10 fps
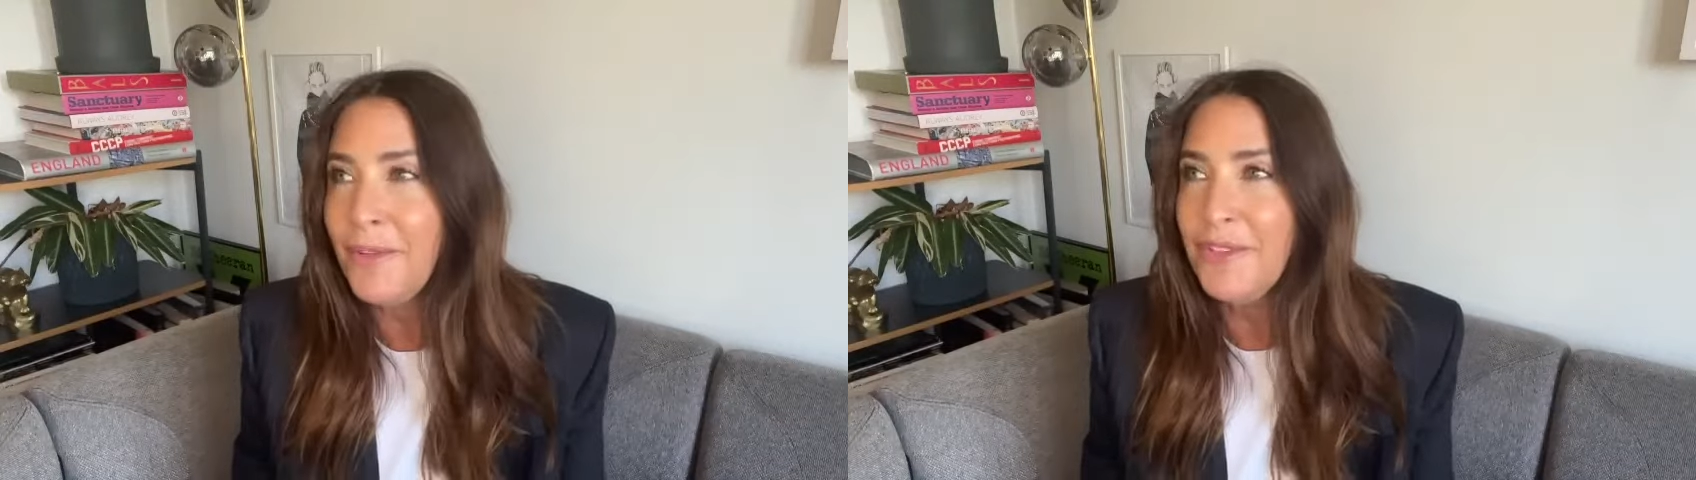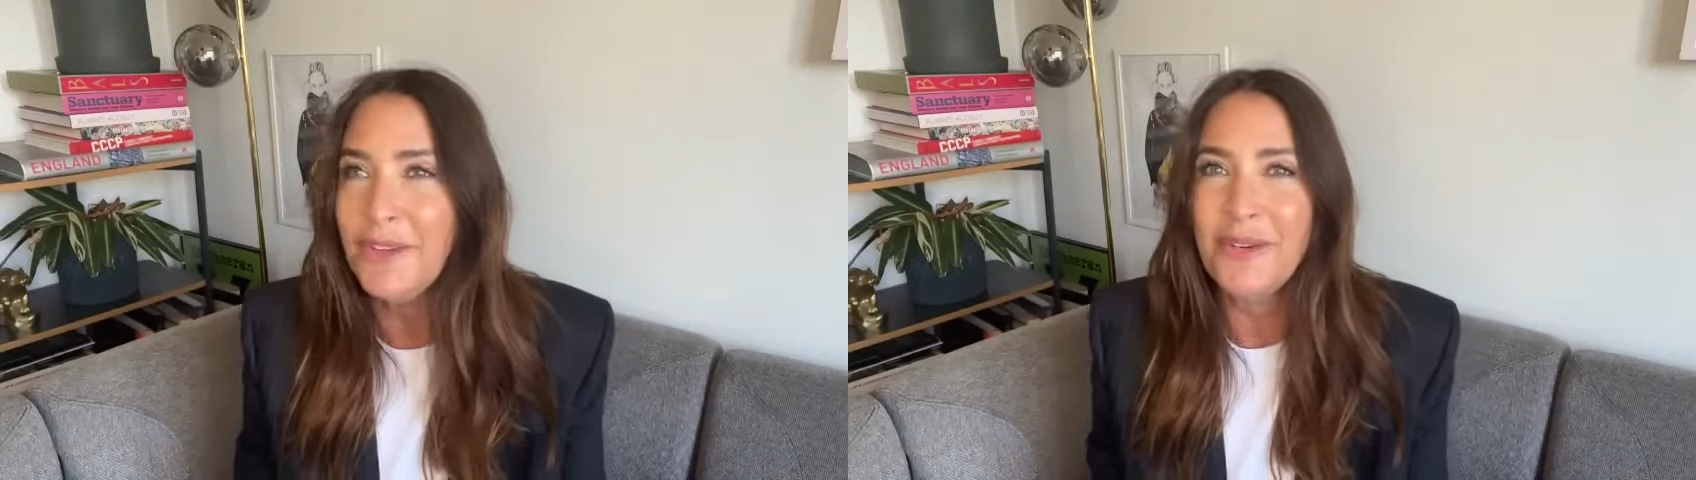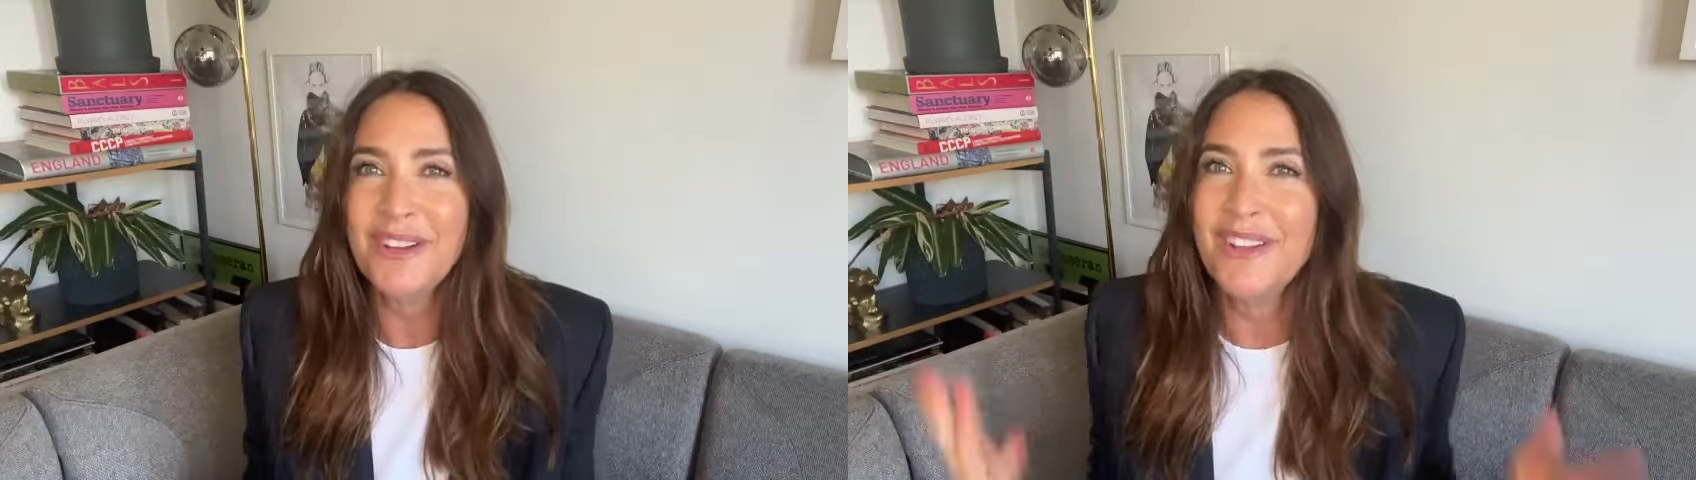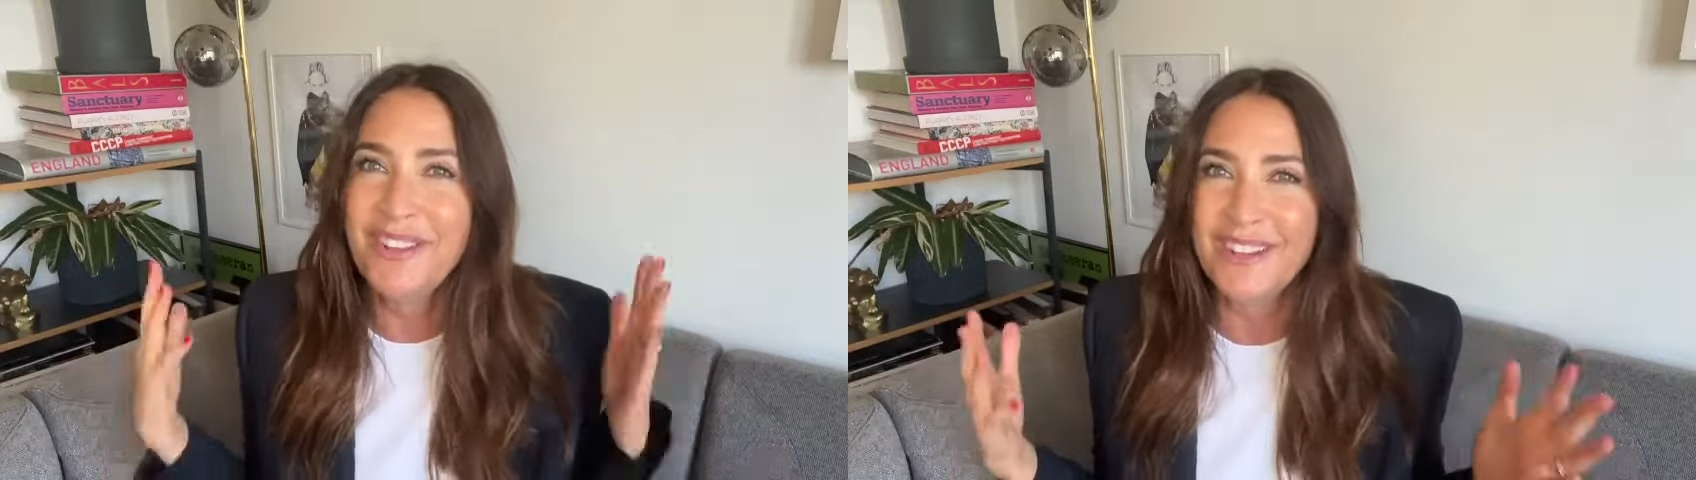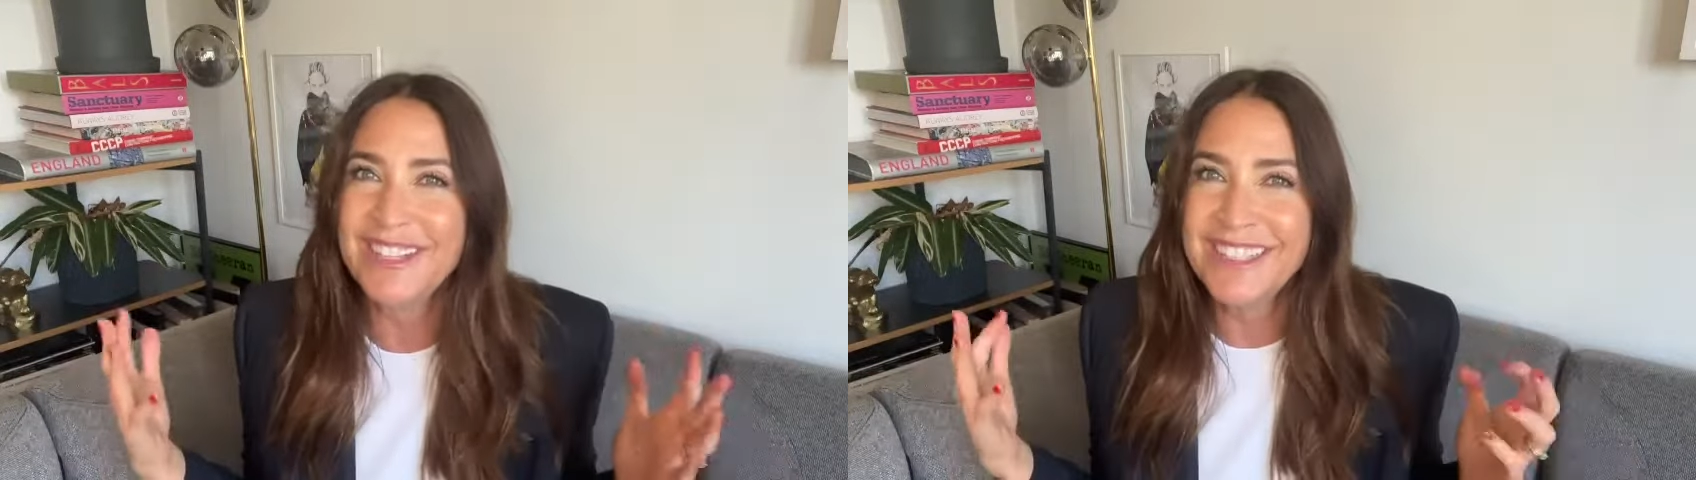And so when I
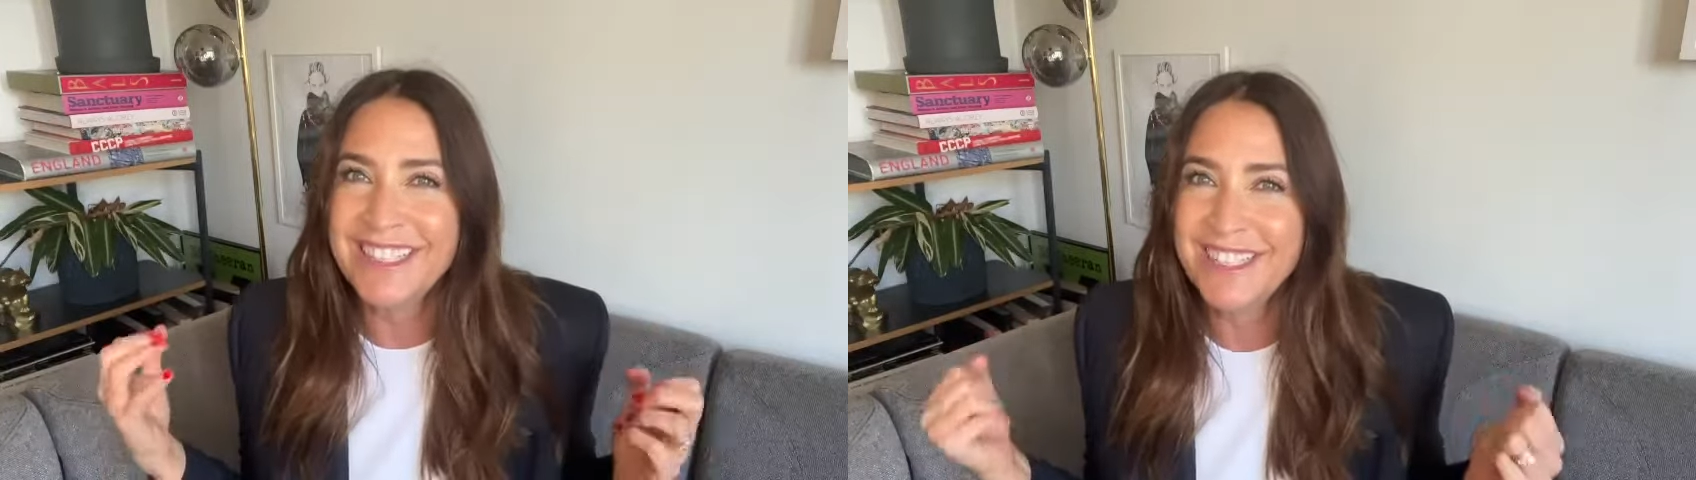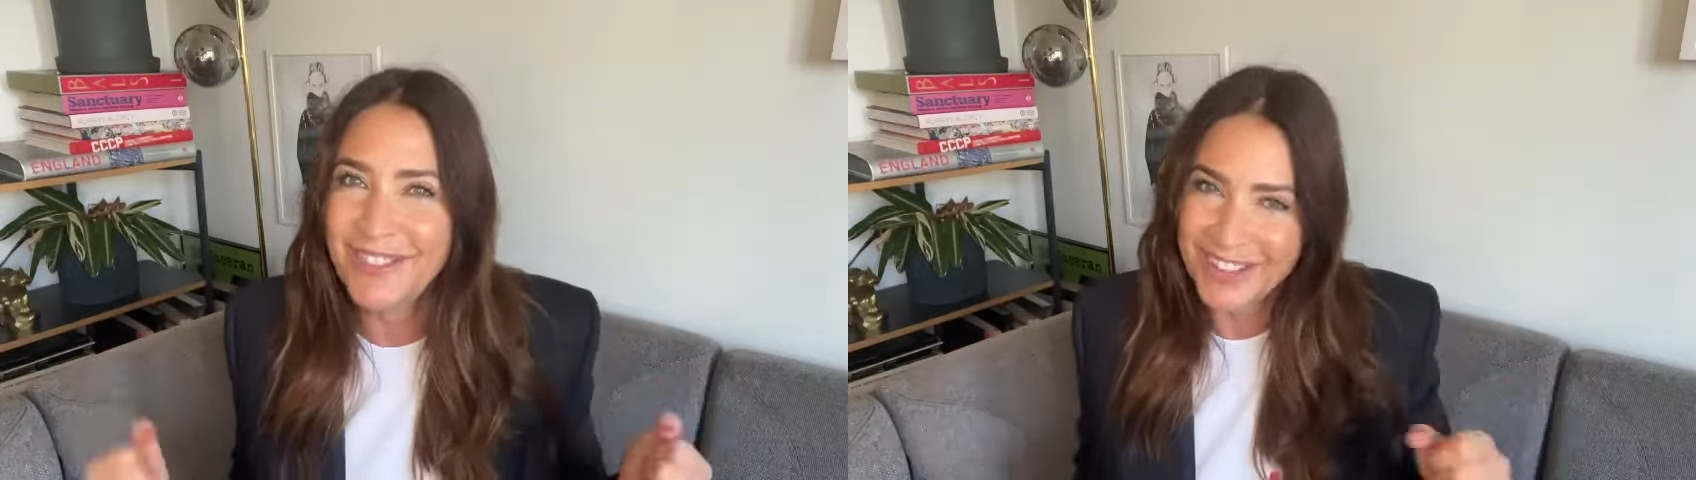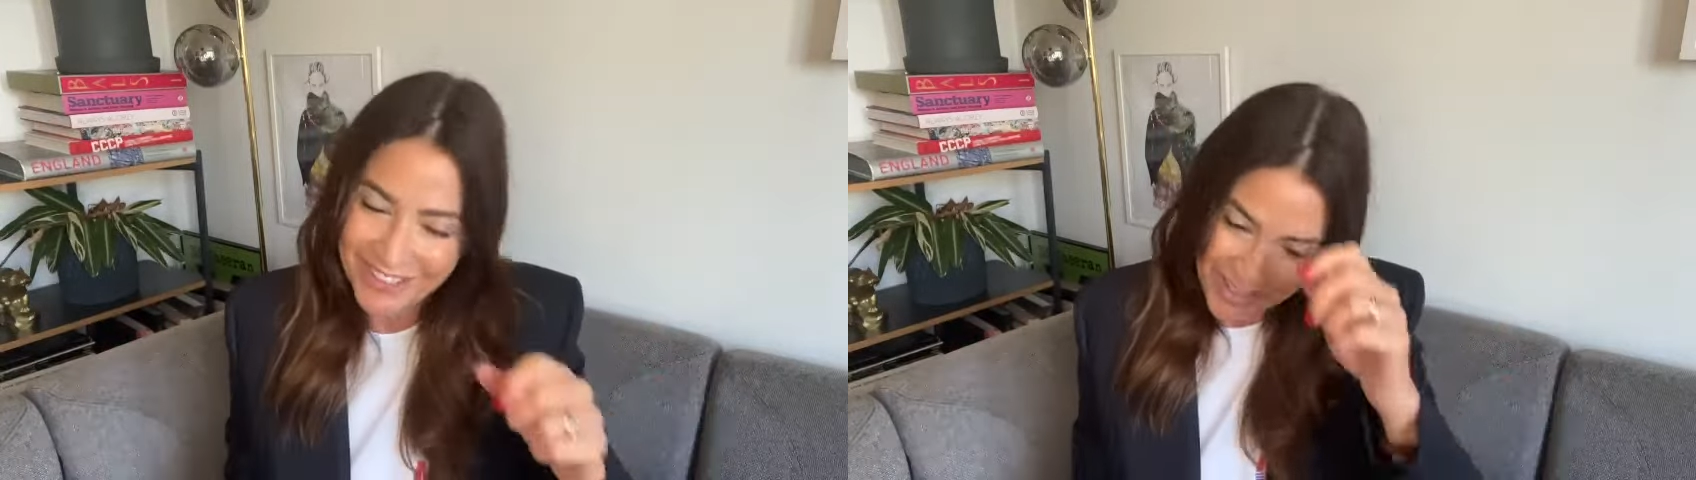found N A D plus